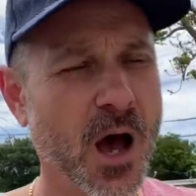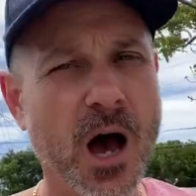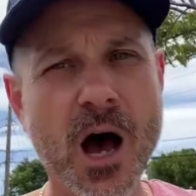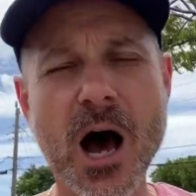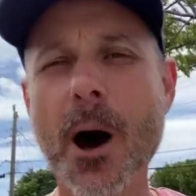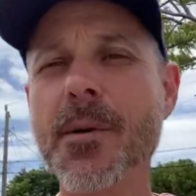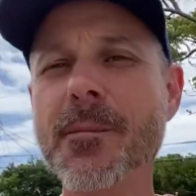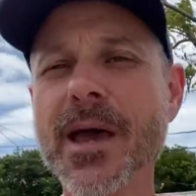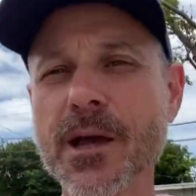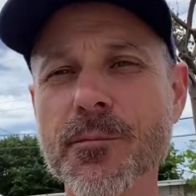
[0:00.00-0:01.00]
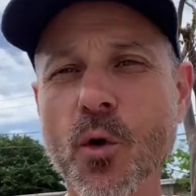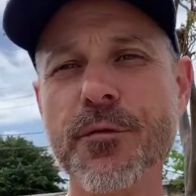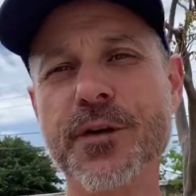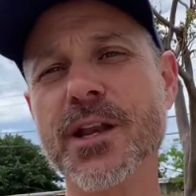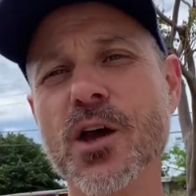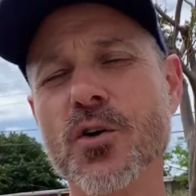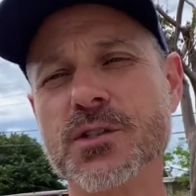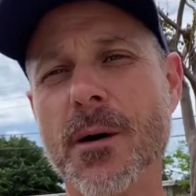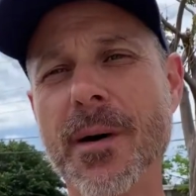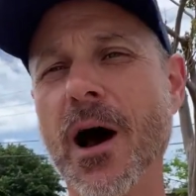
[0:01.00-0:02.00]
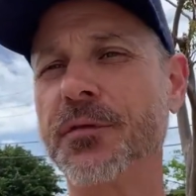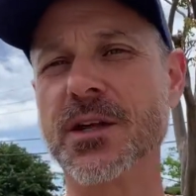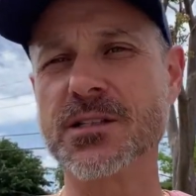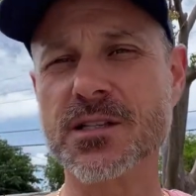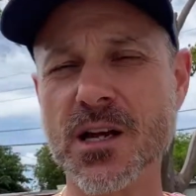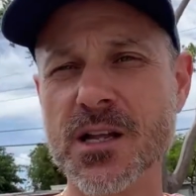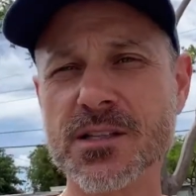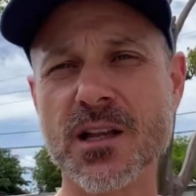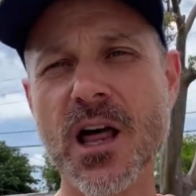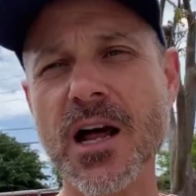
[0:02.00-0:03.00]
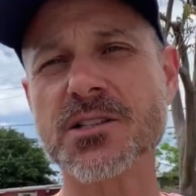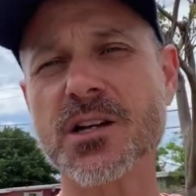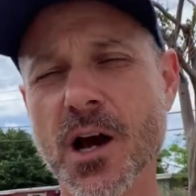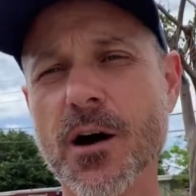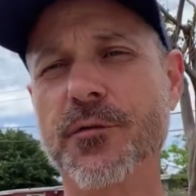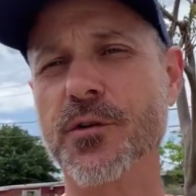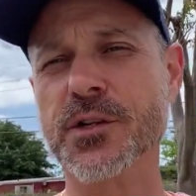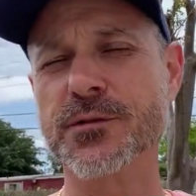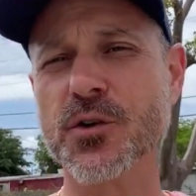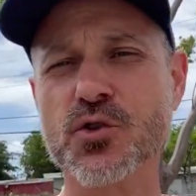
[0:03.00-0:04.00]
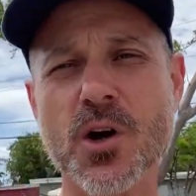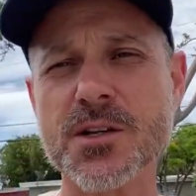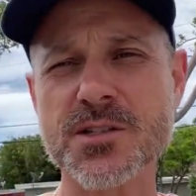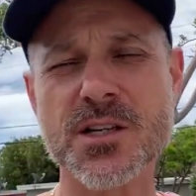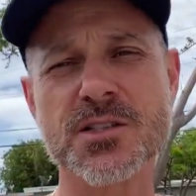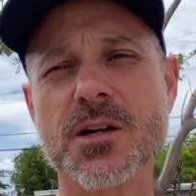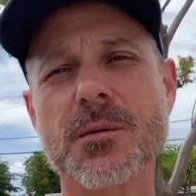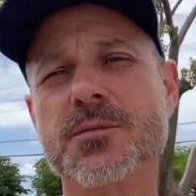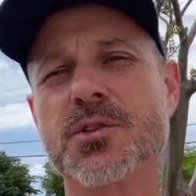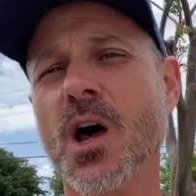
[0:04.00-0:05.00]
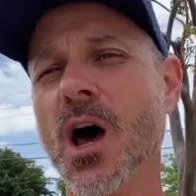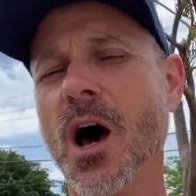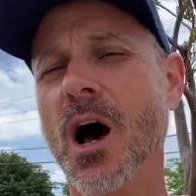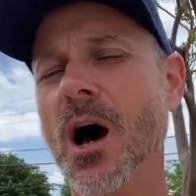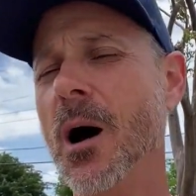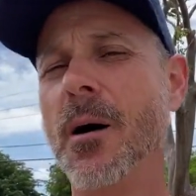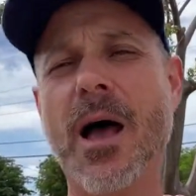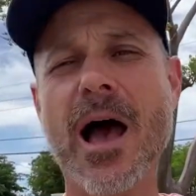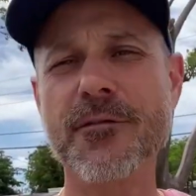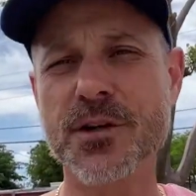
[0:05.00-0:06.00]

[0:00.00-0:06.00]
Uh, I'll be making more videos about this. It's, it's a lot to cover. These Viewtron systems uh, have a